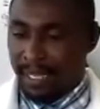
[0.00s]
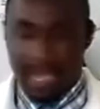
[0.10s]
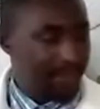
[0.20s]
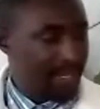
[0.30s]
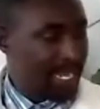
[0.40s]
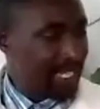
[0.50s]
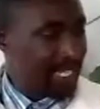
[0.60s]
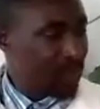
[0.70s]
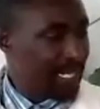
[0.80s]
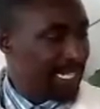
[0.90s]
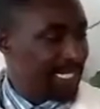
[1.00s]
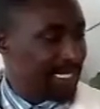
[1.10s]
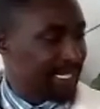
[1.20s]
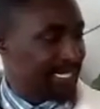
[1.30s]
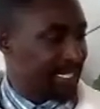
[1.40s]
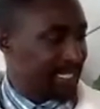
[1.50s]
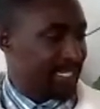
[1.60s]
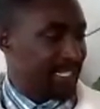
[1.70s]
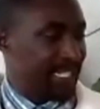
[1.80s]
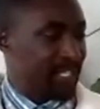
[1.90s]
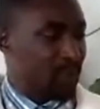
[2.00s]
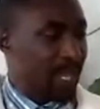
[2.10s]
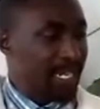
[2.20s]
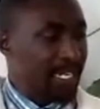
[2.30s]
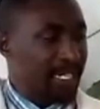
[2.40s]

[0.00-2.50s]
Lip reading: The next one is this one.